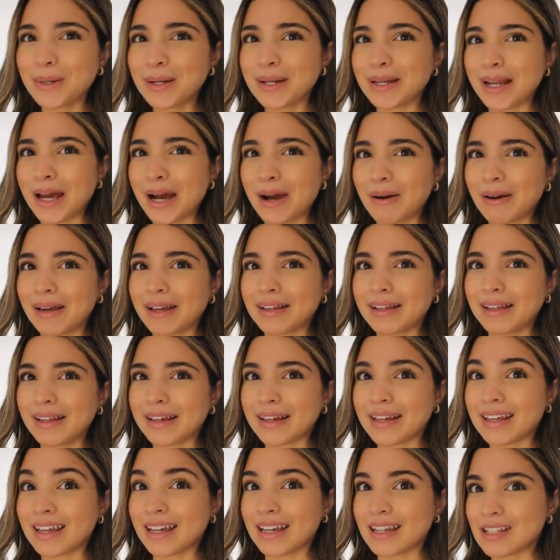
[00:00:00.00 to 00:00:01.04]
and now I
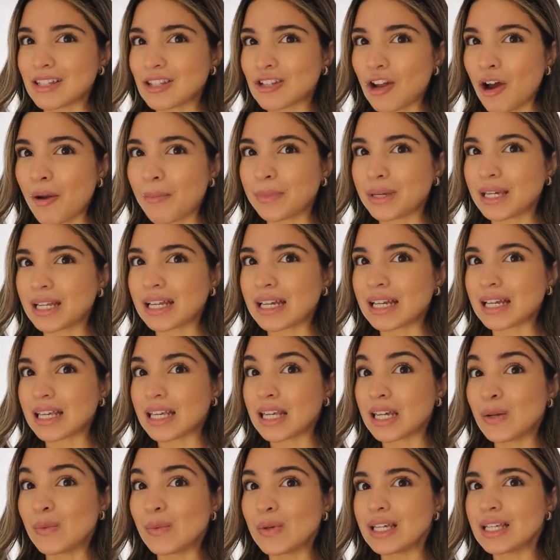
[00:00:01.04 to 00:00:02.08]
like can't stop eating
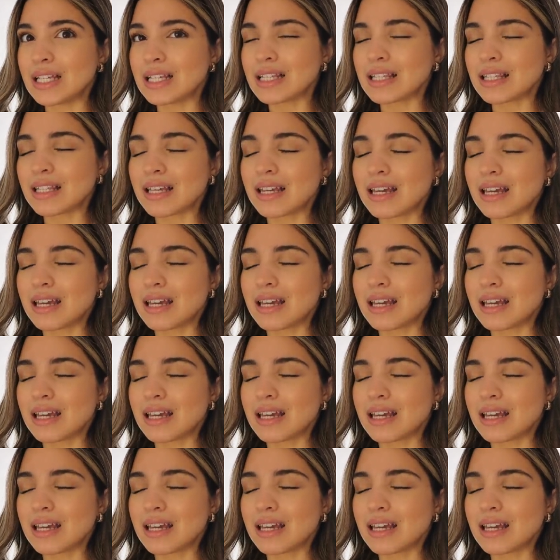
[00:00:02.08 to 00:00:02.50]
kiwis,